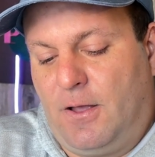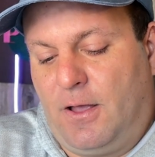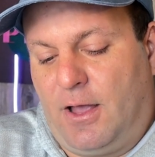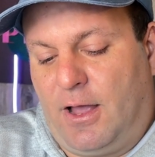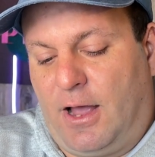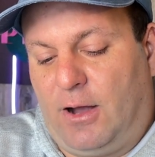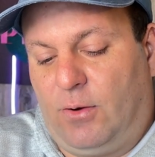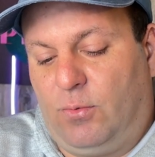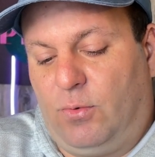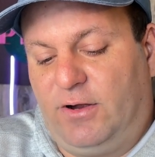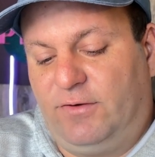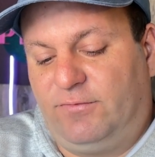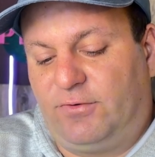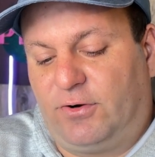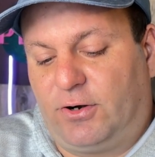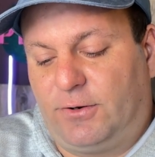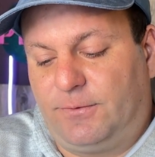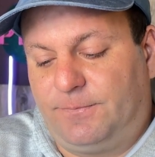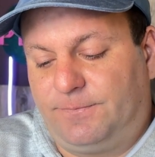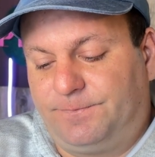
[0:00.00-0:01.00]

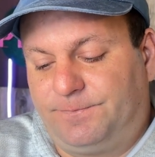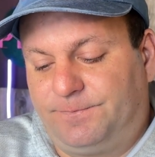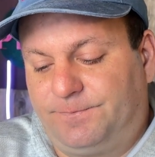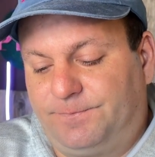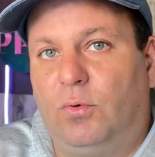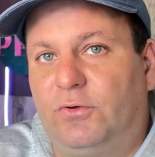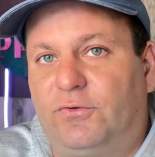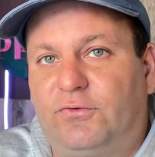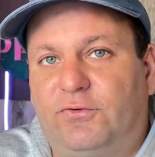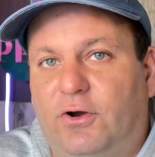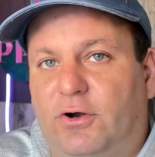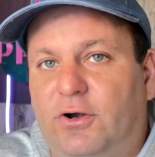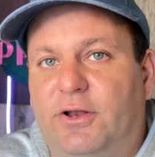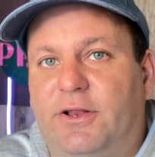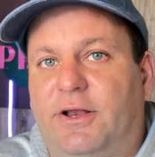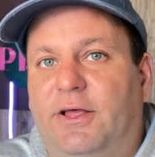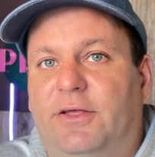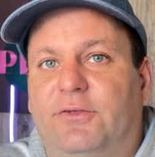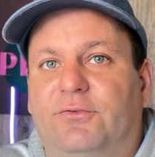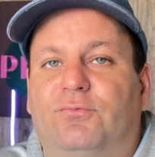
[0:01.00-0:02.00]
However, what
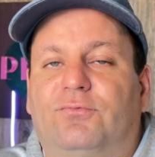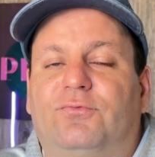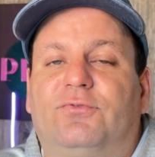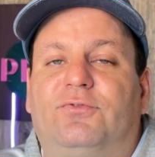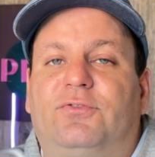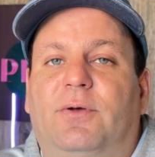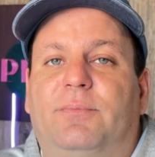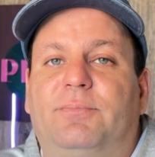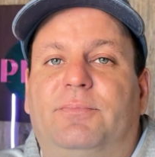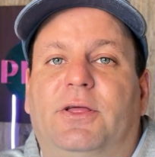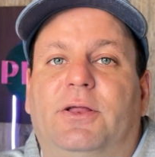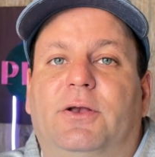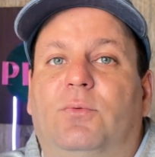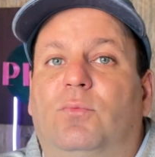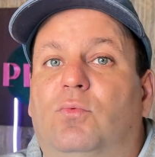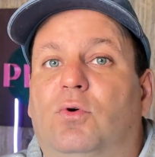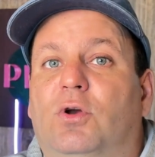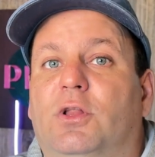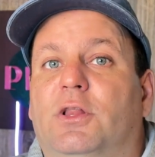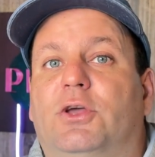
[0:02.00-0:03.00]
started as
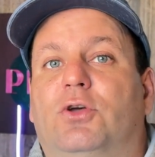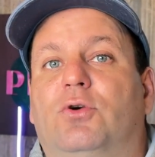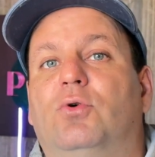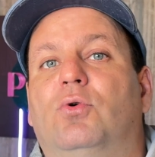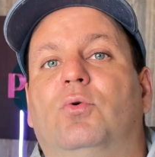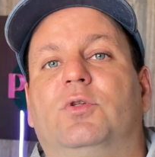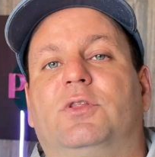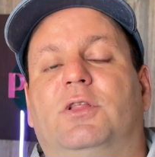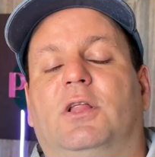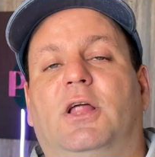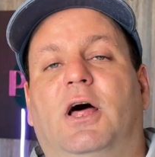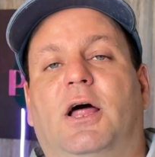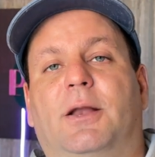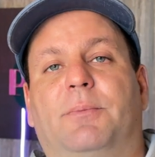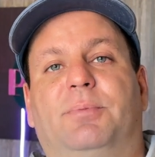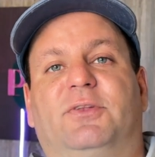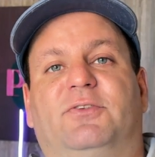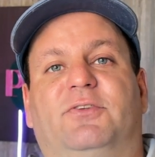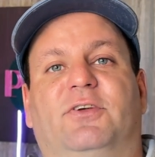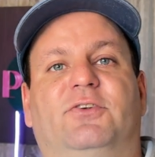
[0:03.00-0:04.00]
something really cool with a lot of
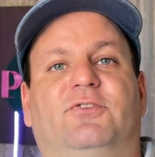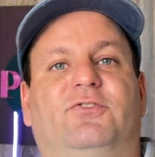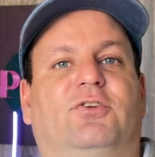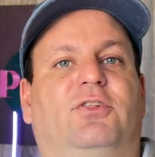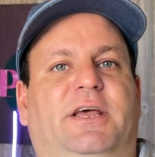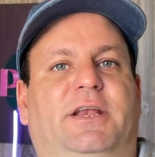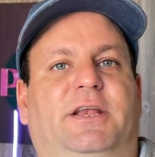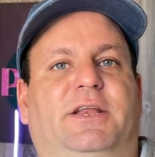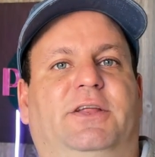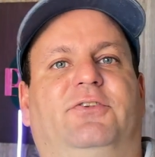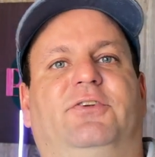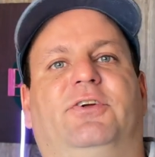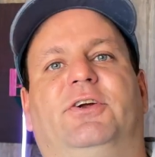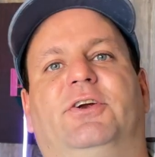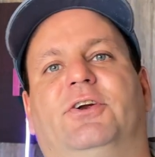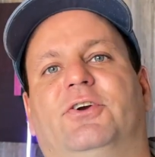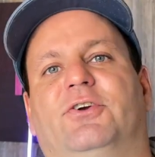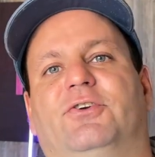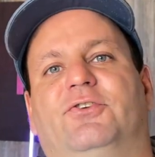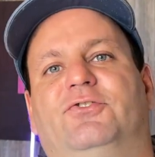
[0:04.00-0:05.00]
potential, an
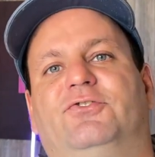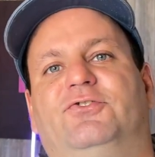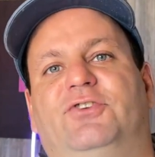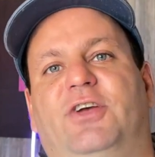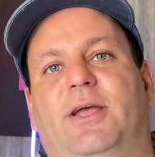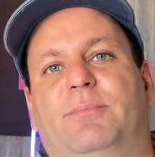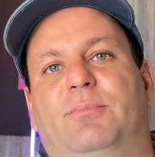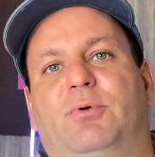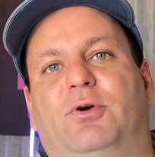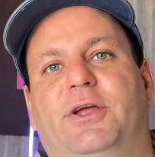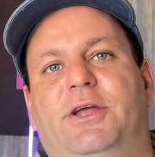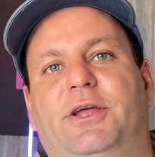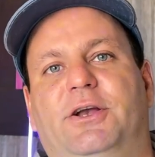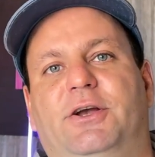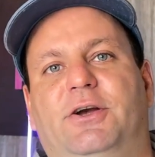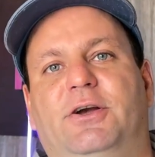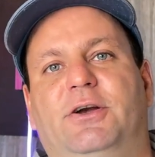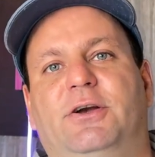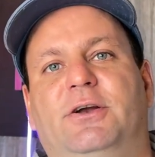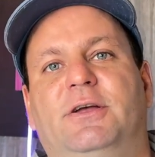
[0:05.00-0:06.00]
interior chamber
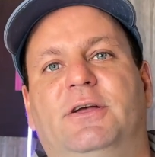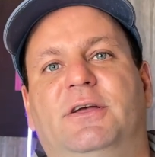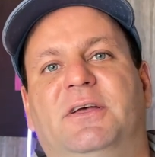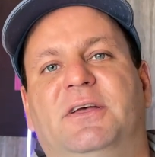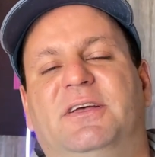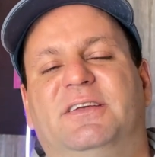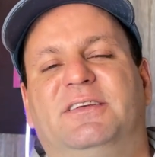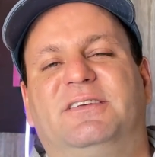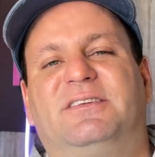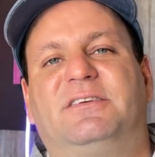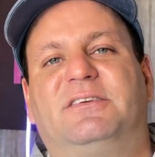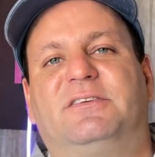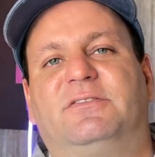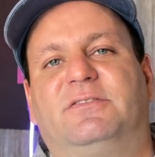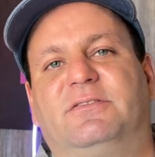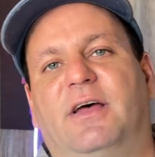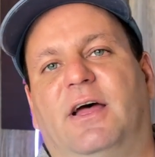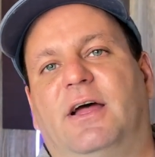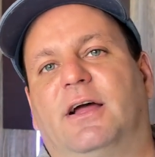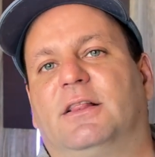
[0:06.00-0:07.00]
heater, is
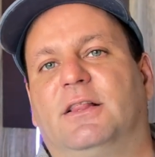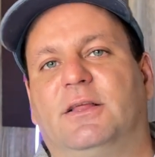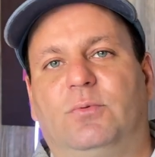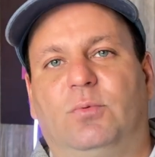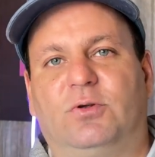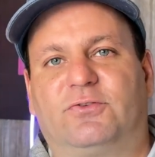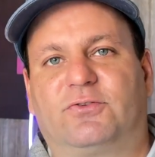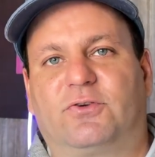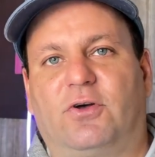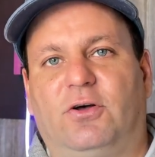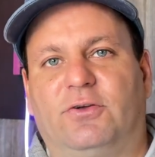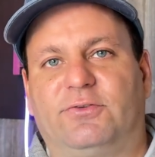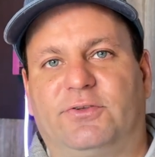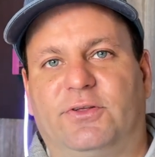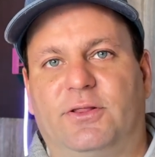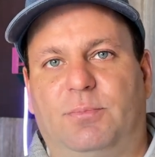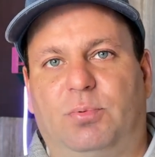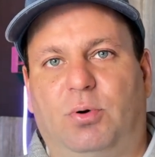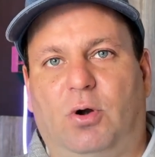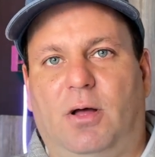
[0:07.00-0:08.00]
exactly what's
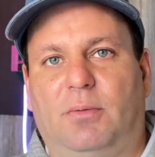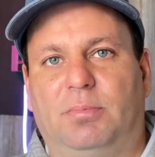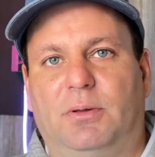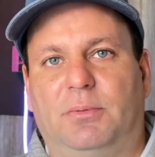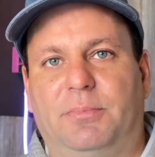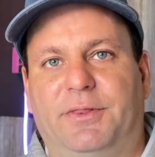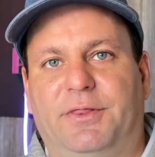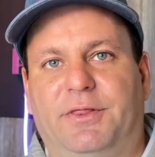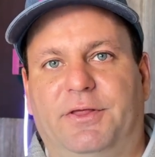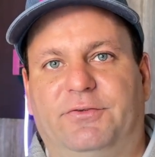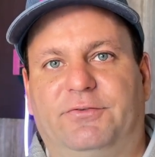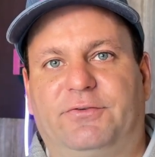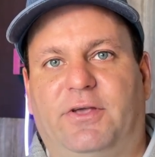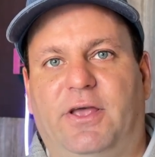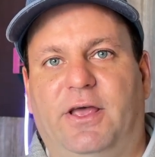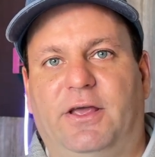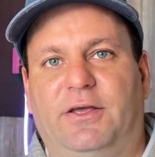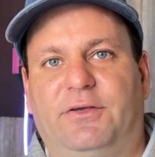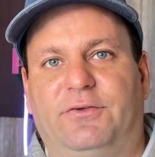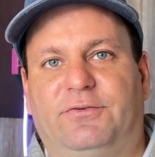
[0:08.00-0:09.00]
causing the problem in this
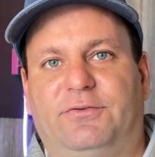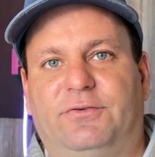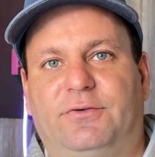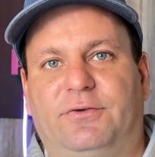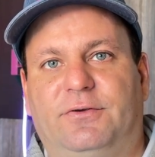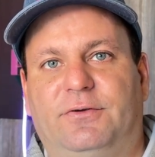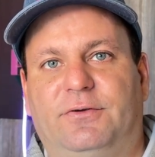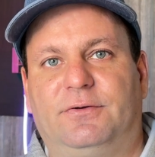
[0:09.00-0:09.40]
case.